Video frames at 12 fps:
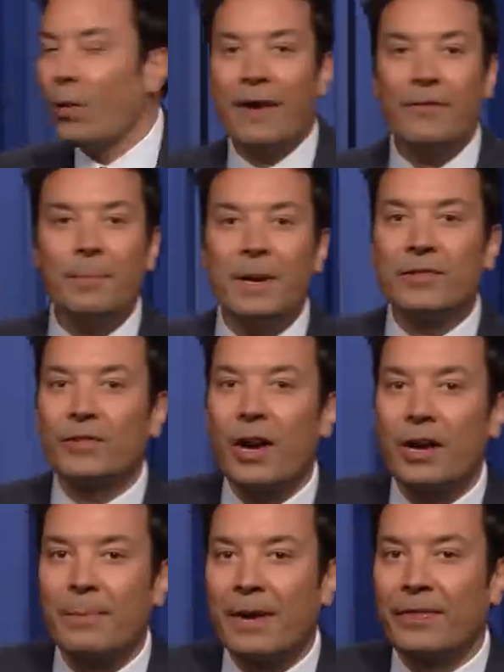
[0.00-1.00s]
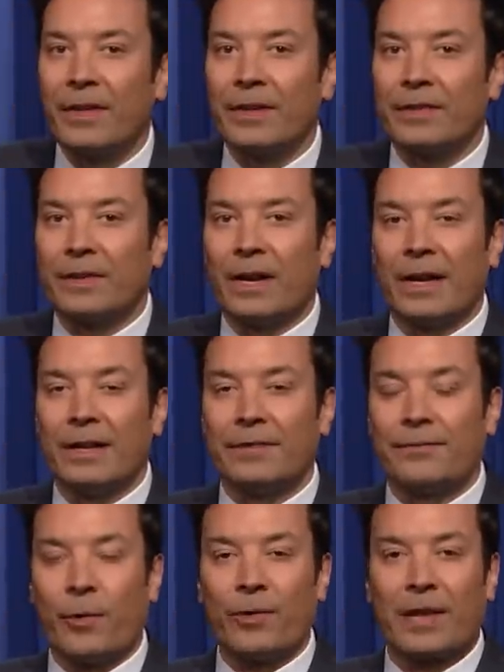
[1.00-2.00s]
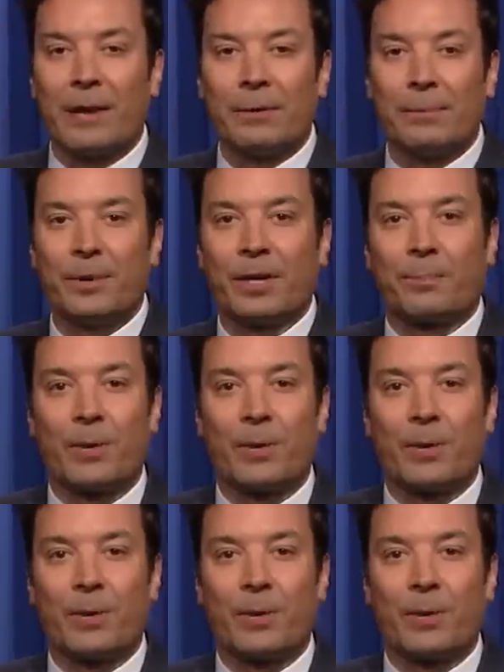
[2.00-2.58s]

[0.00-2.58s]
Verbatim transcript: everybody's talking about this. Uh, in his forthcoming book,